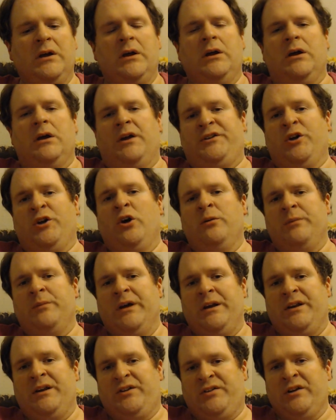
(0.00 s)

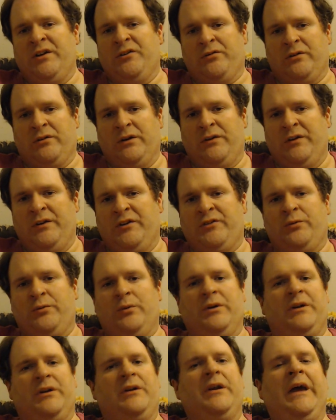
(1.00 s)
Atonement is central in this
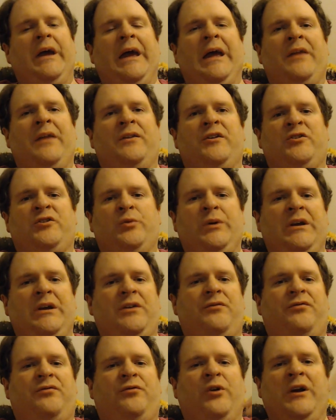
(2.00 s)
one, and the sweet
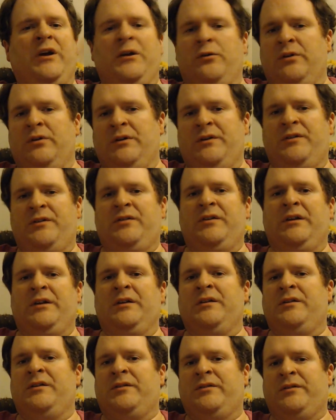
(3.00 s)
fragrance
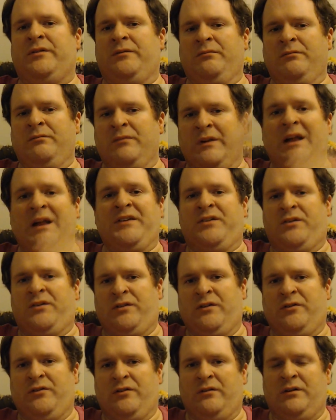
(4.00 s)
is less
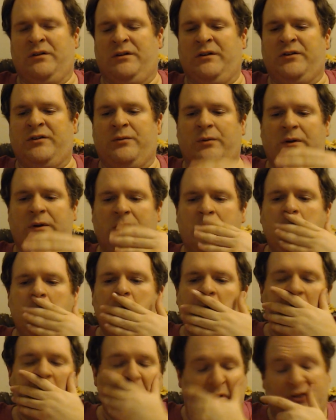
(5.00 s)
essential in this one,
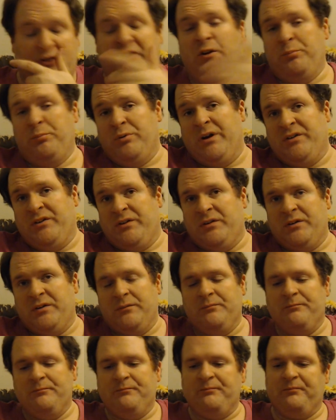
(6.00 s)
but still present.
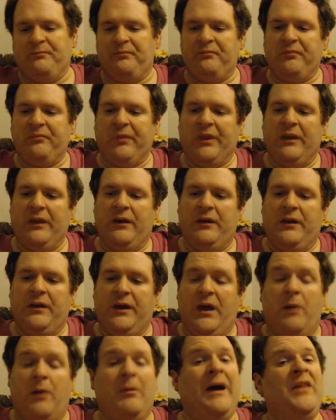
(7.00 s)

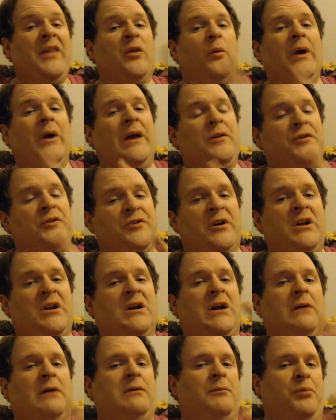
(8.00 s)
By the way, there's going
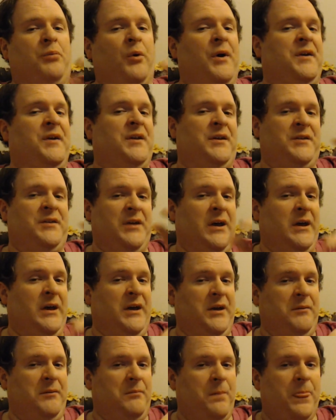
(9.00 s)
to come a point in time